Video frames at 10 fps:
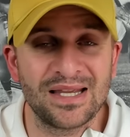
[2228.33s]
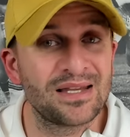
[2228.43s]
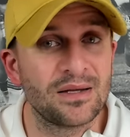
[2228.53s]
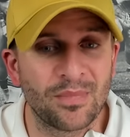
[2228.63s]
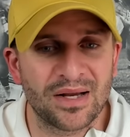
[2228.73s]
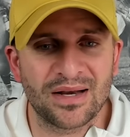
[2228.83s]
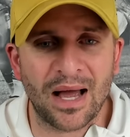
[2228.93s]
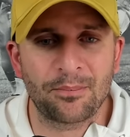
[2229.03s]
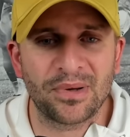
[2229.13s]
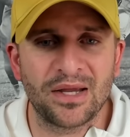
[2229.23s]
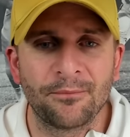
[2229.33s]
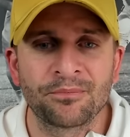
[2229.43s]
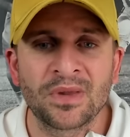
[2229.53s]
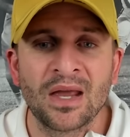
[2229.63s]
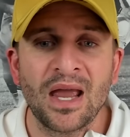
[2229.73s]
He might not be.
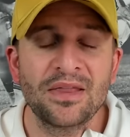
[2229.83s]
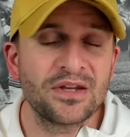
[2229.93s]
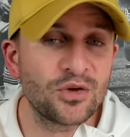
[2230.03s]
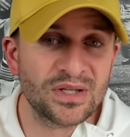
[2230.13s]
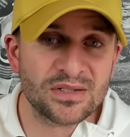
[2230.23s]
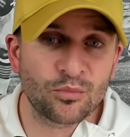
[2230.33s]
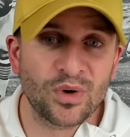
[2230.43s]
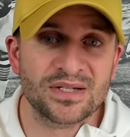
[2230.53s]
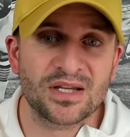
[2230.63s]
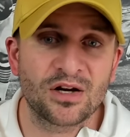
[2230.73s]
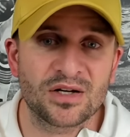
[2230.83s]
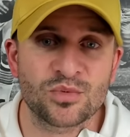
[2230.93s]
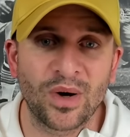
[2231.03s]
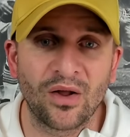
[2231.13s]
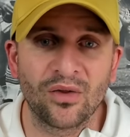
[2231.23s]
And then you get some risk here as
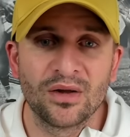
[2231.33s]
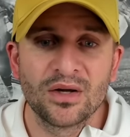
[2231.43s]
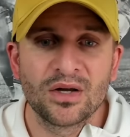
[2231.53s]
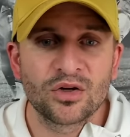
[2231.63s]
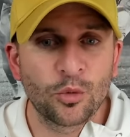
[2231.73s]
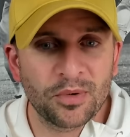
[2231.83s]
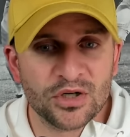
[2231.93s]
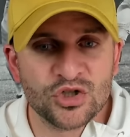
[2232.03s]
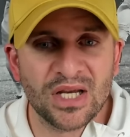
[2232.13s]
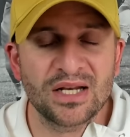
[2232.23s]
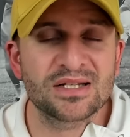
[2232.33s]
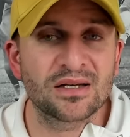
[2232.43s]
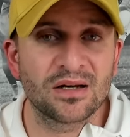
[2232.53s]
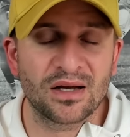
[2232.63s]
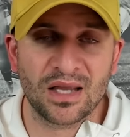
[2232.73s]
well. Cooper DeJean is,
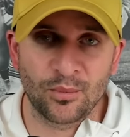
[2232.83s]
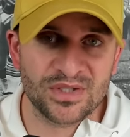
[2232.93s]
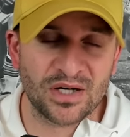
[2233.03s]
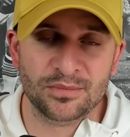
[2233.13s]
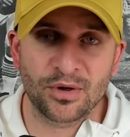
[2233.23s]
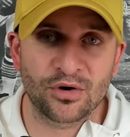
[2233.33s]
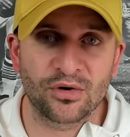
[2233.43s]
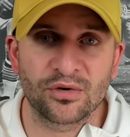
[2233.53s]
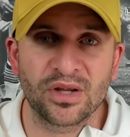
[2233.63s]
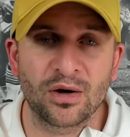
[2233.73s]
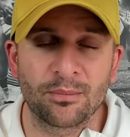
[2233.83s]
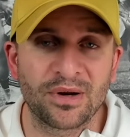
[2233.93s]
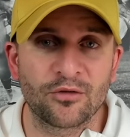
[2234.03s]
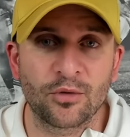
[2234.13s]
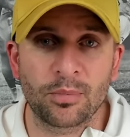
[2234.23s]
again, we talked about it earlier, a bit
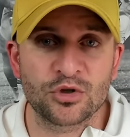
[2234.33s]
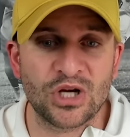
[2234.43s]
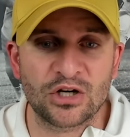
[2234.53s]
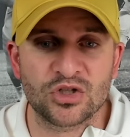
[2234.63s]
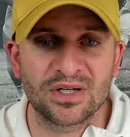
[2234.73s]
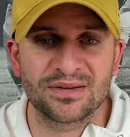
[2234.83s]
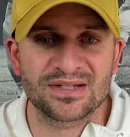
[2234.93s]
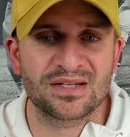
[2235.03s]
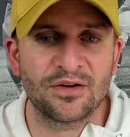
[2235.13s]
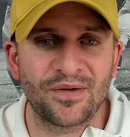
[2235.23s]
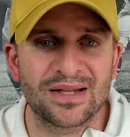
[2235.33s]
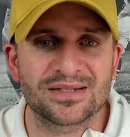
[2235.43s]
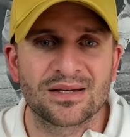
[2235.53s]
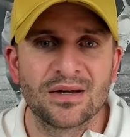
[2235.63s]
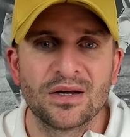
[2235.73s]
of a projection in this
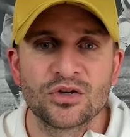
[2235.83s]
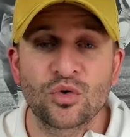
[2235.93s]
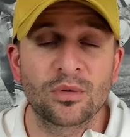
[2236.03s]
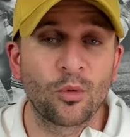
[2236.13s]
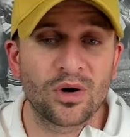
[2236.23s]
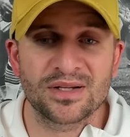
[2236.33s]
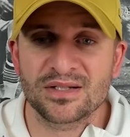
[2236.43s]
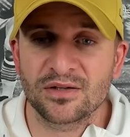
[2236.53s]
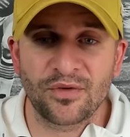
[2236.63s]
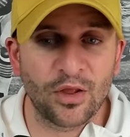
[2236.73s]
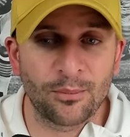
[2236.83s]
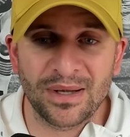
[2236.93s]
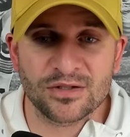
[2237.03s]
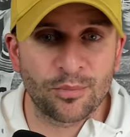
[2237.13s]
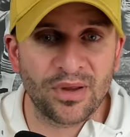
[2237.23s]
defense. Jordan Morgan's a
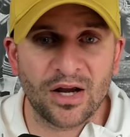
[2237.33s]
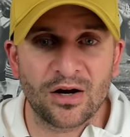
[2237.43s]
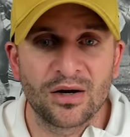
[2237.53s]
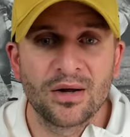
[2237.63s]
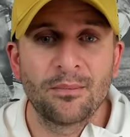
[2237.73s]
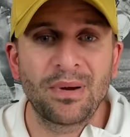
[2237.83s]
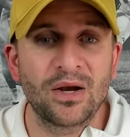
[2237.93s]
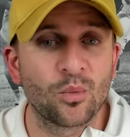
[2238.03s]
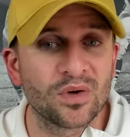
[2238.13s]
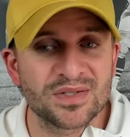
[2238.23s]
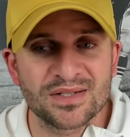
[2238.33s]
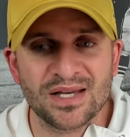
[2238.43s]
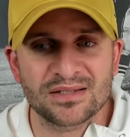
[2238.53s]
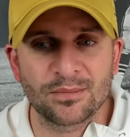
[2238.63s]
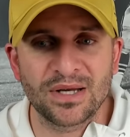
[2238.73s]
developmental player. Peyton Wilson's
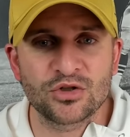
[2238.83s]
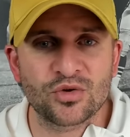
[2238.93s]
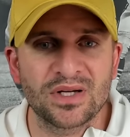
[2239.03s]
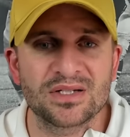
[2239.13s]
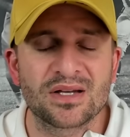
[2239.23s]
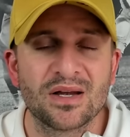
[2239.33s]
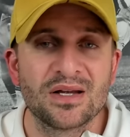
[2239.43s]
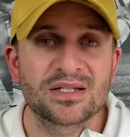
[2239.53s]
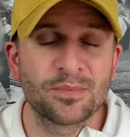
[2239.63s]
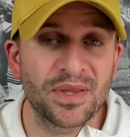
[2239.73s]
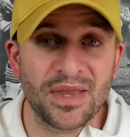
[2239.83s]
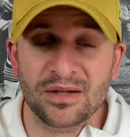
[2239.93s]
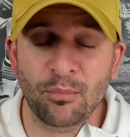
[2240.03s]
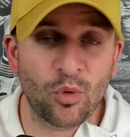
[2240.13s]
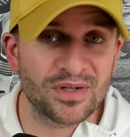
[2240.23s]
had some injuries. Smith had
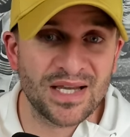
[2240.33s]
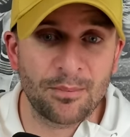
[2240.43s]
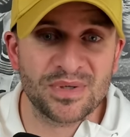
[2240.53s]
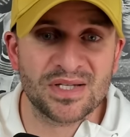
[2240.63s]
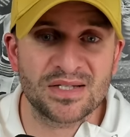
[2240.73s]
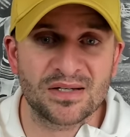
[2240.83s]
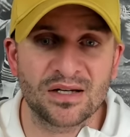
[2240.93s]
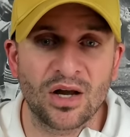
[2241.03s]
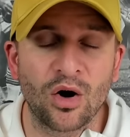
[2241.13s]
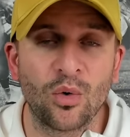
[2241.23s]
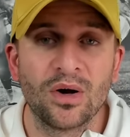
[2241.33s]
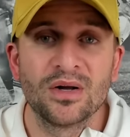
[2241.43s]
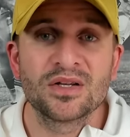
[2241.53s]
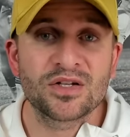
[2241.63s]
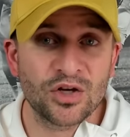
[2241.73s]
poor tape a season ago.
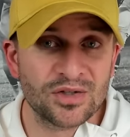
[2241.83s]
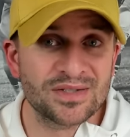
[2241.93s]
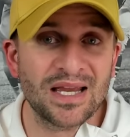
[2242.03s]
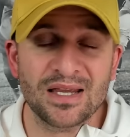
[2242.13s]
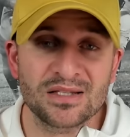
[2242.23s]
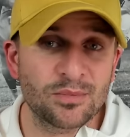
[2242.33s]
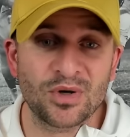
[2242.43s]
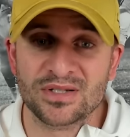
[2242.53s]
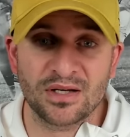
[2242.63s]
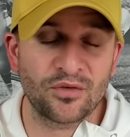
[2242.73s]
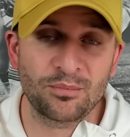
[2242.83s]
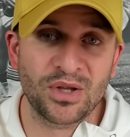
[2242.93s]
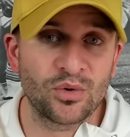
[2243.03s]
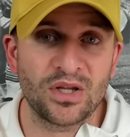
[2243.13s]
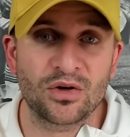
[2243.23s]
So you're taking some risk. And even
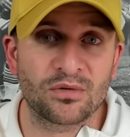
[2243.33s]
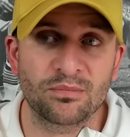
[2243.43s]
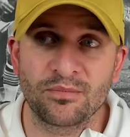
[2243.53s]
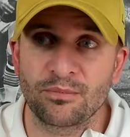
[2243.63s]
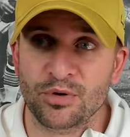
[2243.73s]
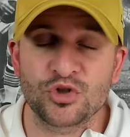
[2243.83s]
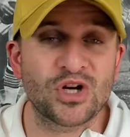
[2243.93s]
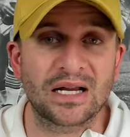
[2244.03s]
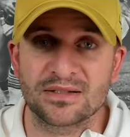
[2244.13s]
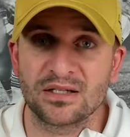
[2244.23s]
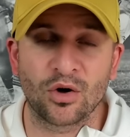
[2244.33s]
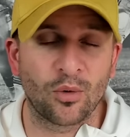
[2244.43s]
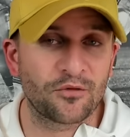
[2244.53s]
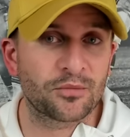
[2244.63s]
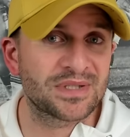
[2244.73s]
Puni, you're projecting
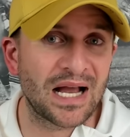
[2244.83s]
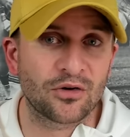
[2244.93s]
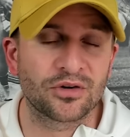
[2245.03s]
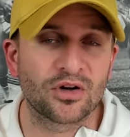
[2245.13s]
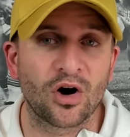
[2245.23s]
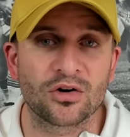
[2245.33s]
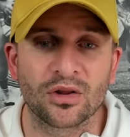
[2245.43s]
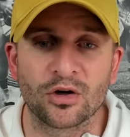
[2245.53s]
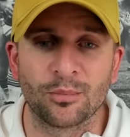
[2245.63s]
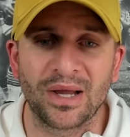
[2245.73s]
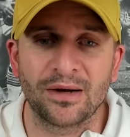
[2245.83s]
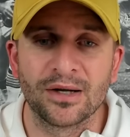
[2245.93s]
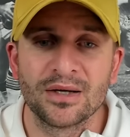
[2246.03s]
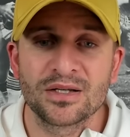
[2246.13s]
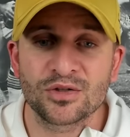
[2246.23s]
going from tackle to guard a little bit.
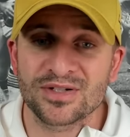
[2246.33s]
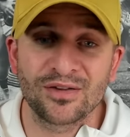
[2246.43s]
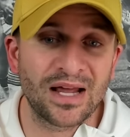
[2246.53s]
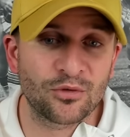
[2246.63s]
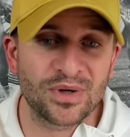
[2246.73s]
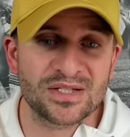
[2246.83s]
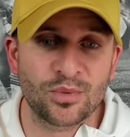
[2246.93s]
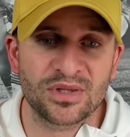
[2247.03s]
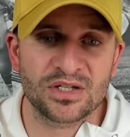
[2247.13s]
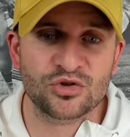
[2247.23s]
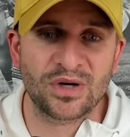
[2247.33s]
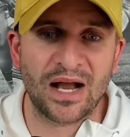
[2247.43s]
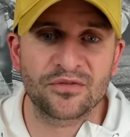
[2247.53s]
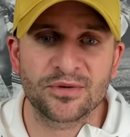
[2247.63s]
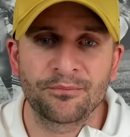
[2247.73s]
So there's a lot of risk with this draft.